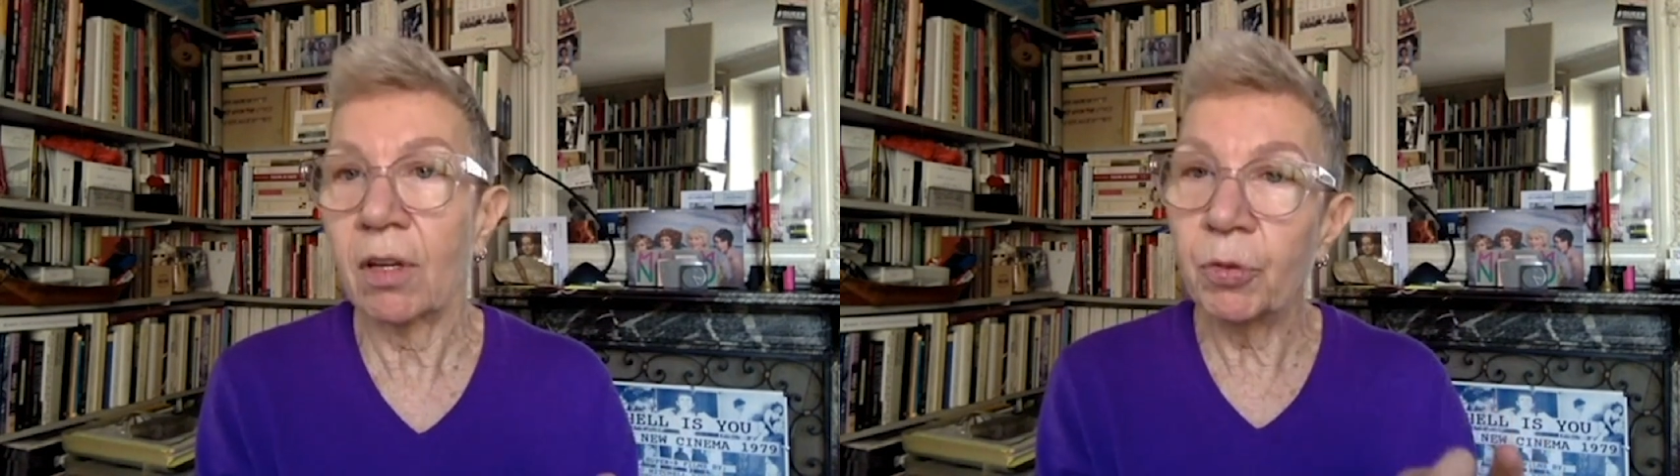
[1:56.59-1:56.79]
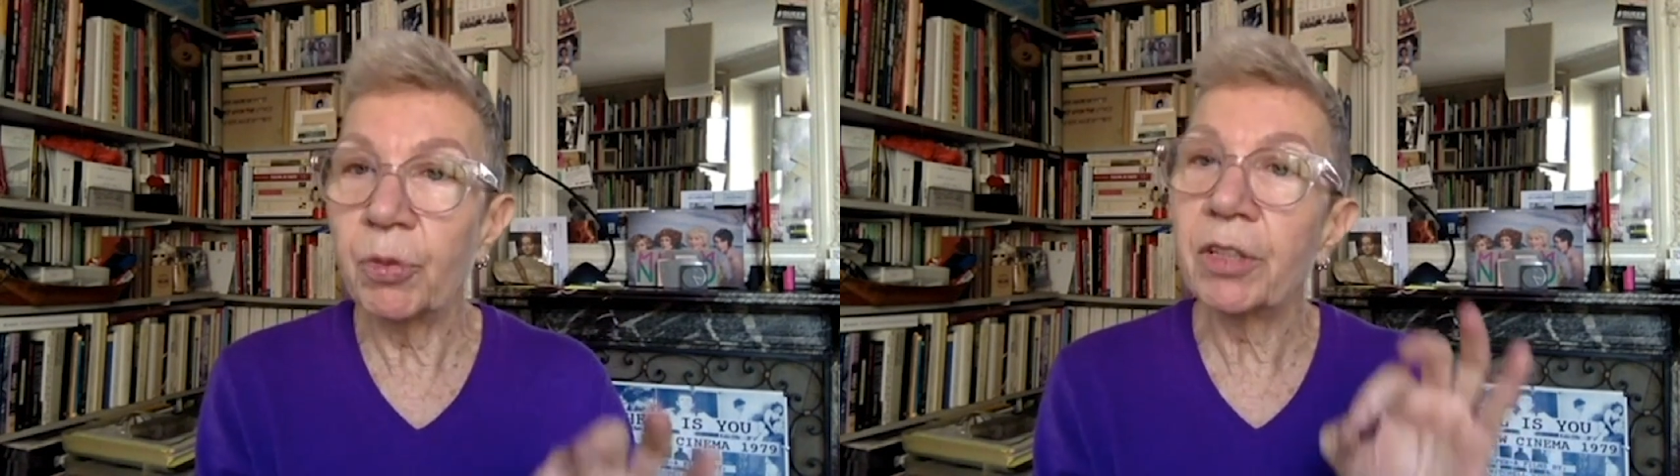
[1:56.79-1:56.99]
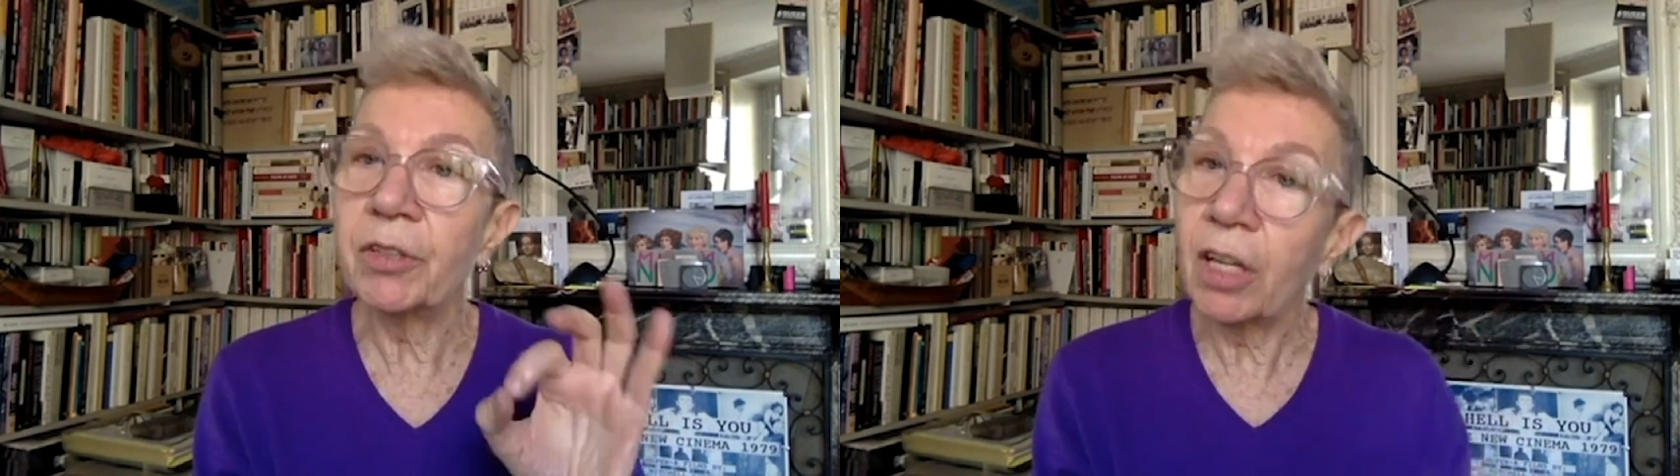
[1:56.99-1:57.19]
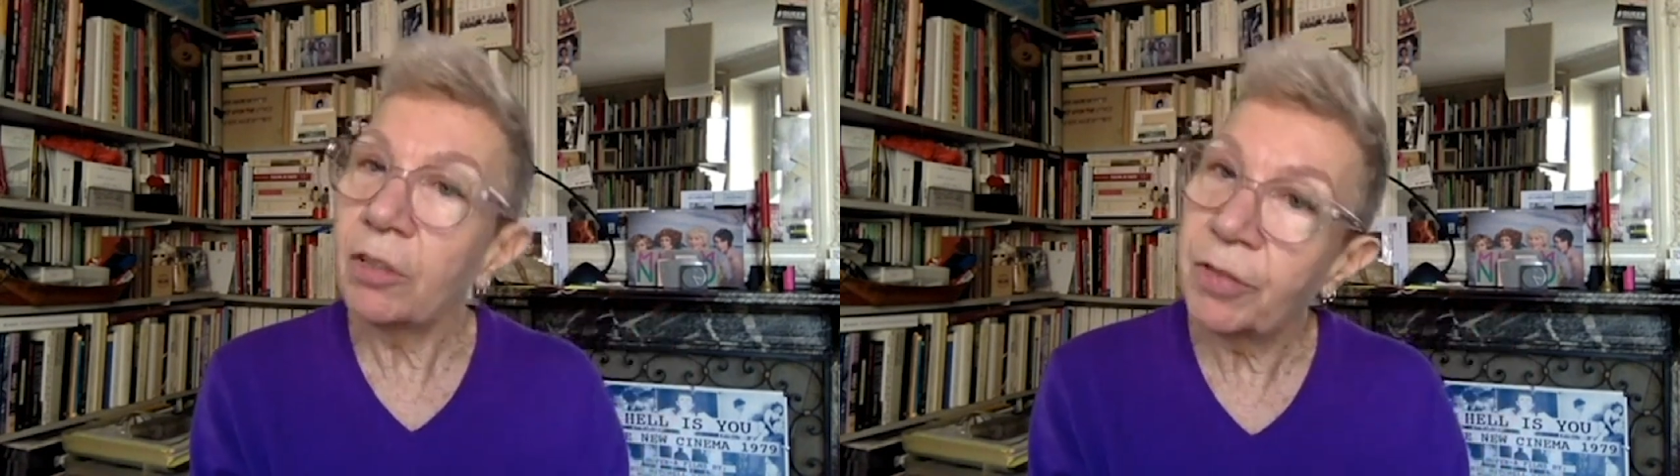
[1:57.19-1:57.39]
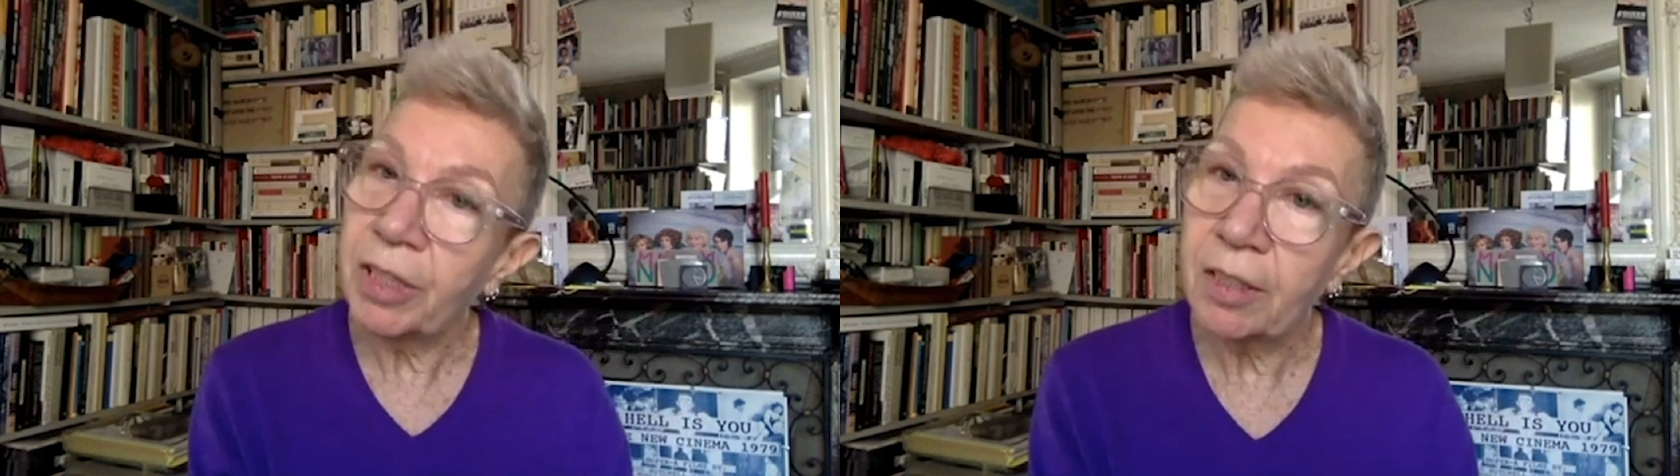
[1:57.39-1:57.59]
We are
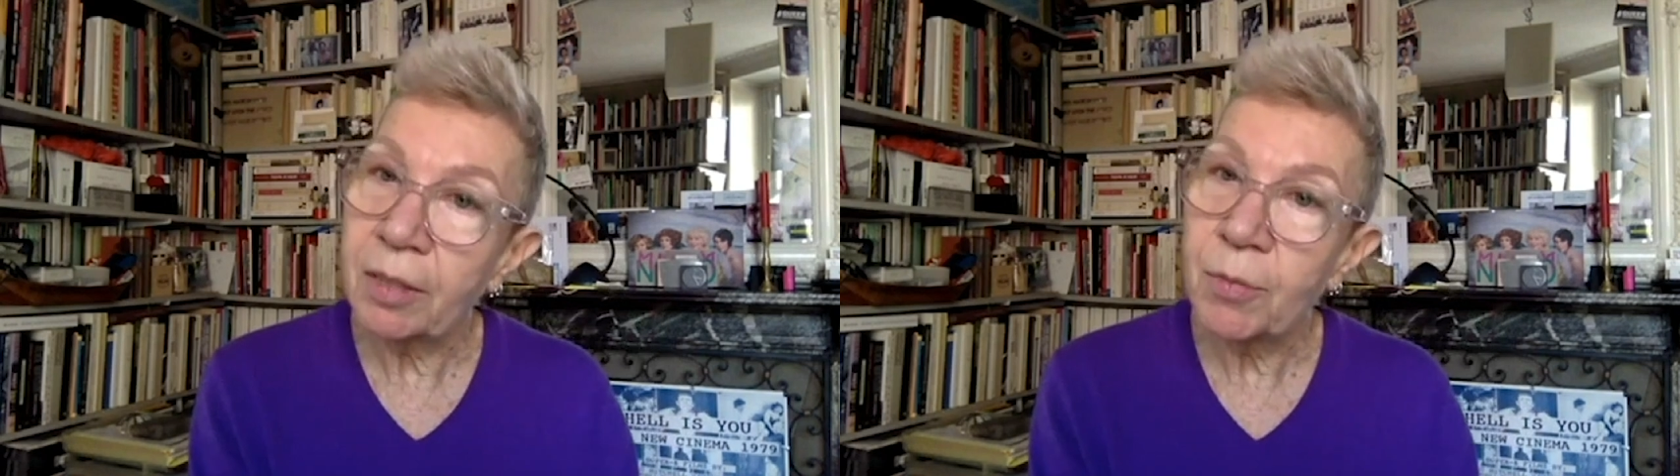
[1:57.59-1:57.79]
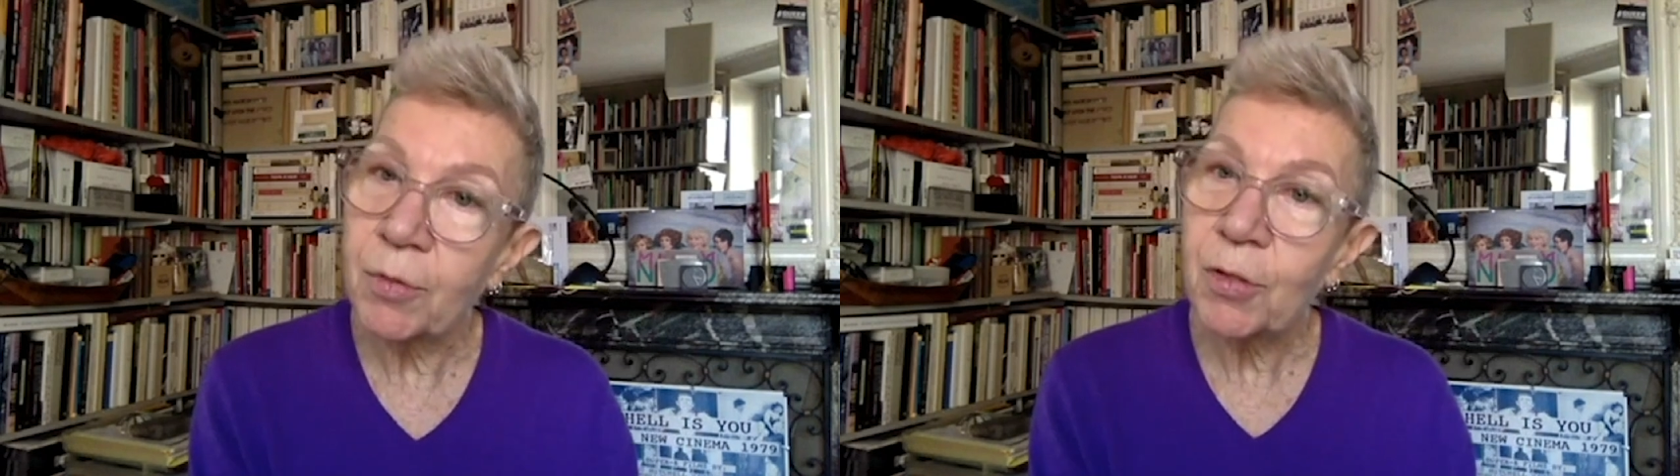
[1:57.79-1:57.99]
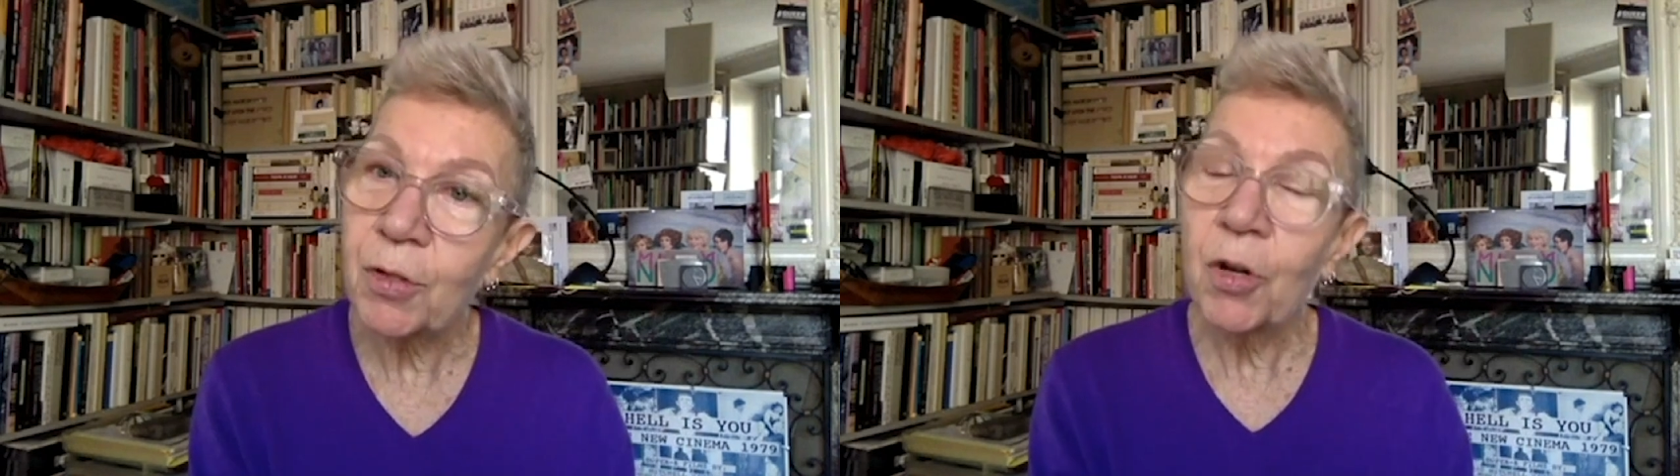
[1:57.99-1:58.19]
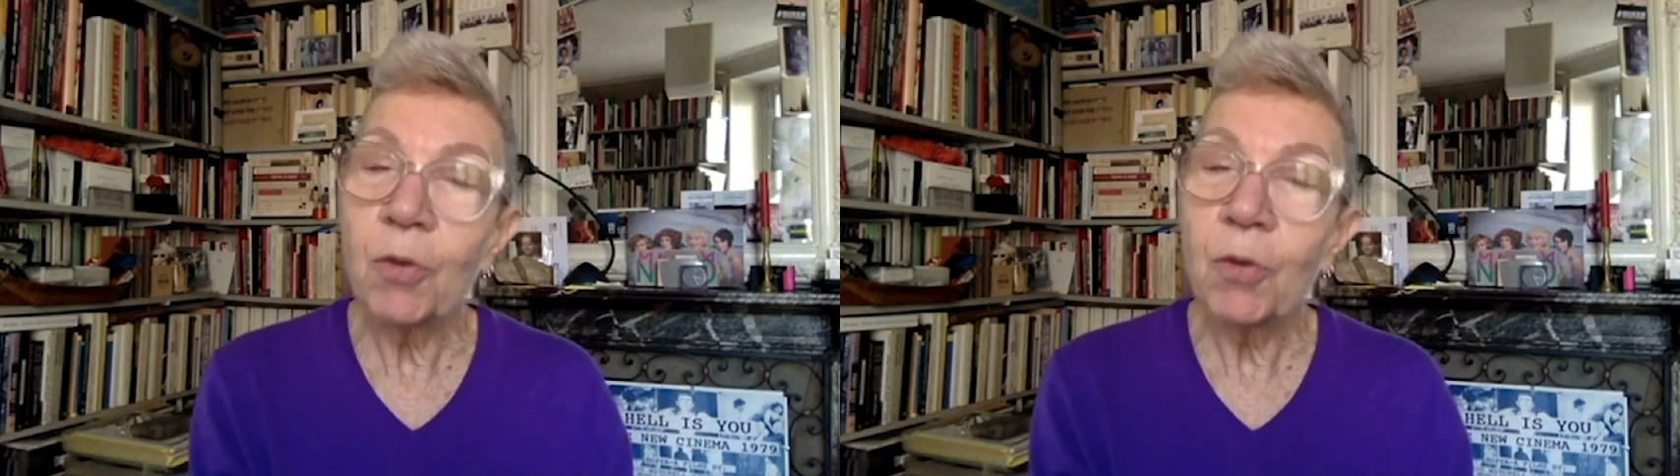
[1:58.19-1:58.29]
not victims.